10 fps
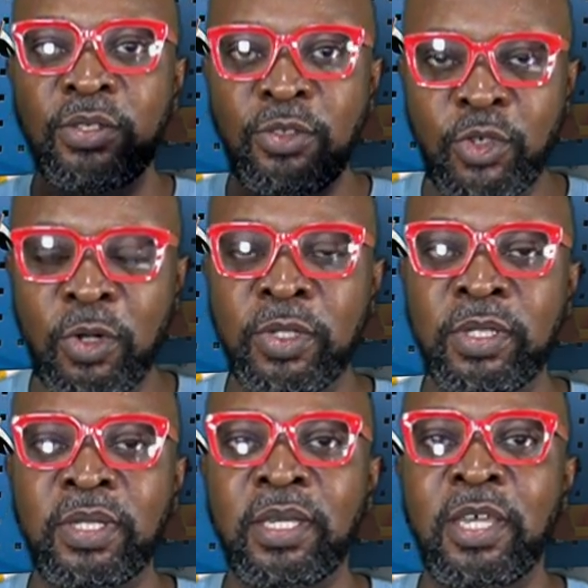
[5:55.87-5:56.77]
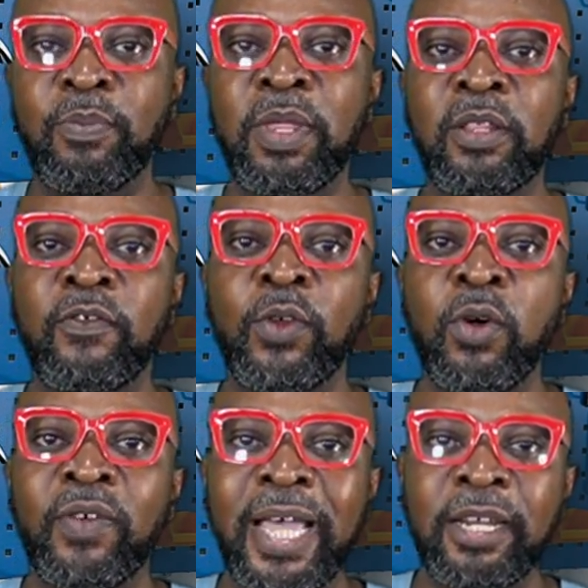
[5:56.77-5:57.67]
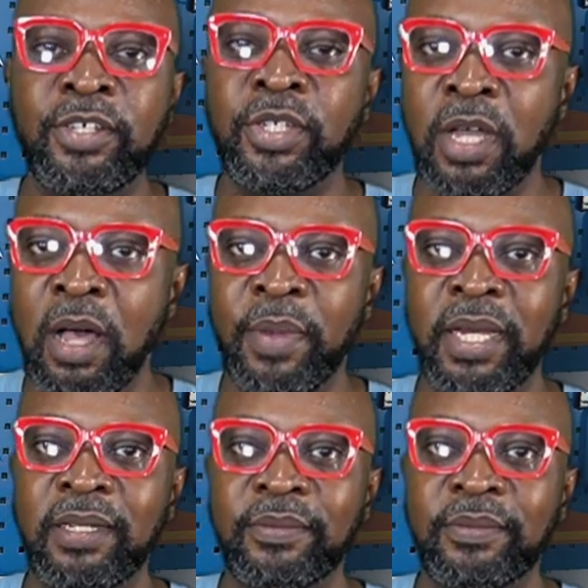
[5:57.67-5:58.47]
just keeping the flow of energy coming.